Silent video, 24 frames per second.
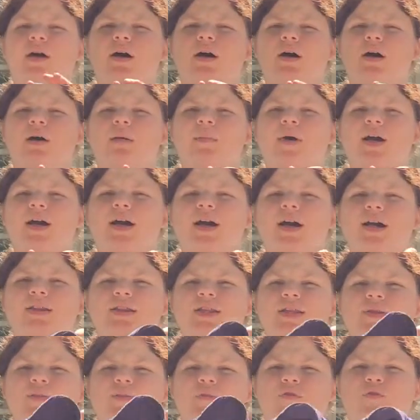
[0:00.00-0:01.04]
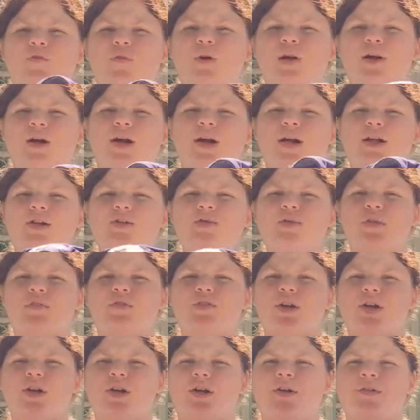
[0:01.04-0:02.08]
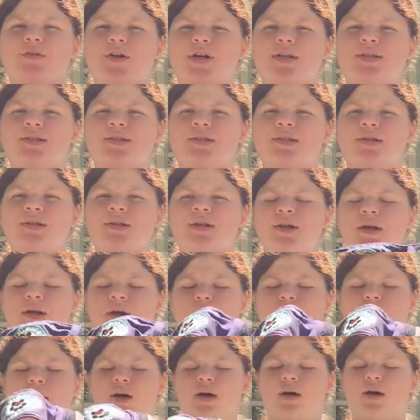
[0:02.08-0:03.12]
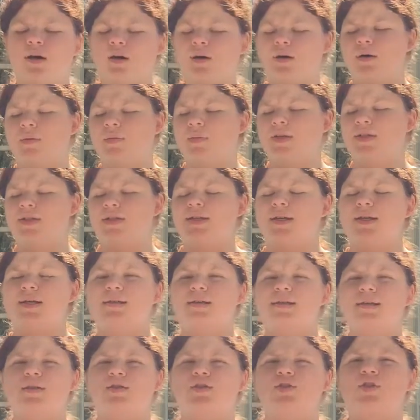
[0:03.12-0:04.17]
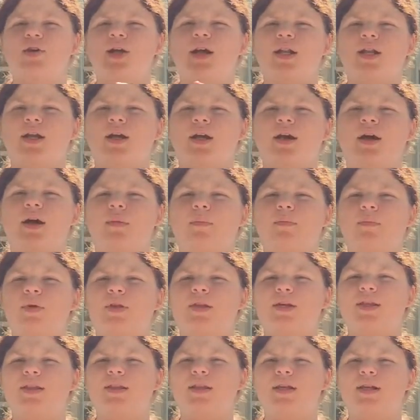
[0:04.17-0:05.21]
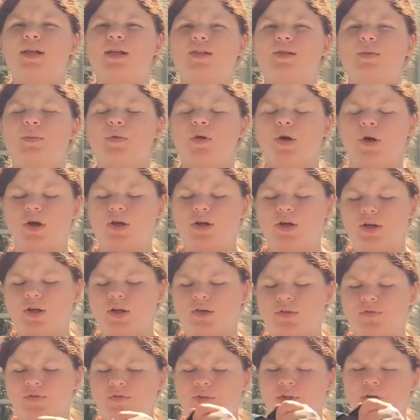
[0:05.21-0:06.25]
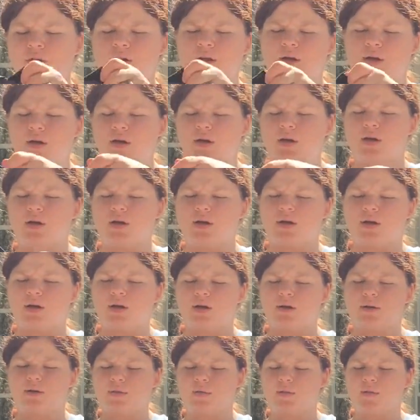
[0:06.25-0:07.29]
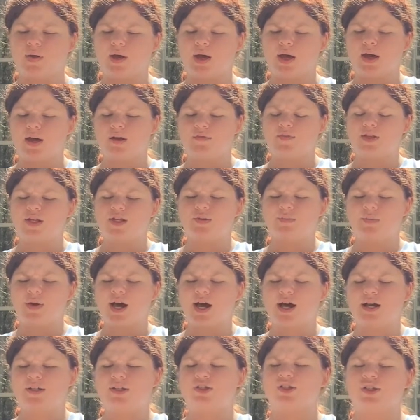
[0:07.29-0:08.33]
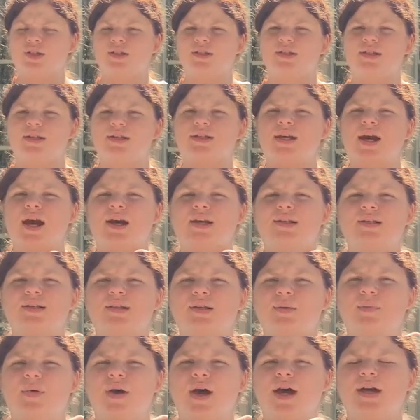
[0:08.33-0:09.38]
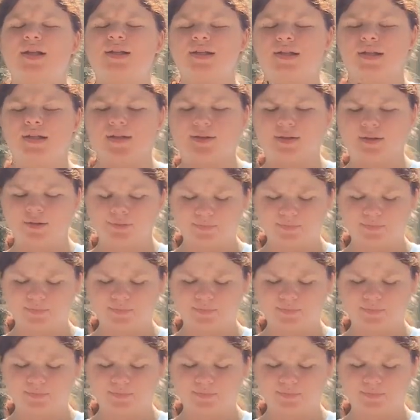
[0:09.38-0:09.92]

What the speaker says: I got this before I got his River Dog Gear vest. It says the training company that he's a part of. I have this patch that says ask to pet.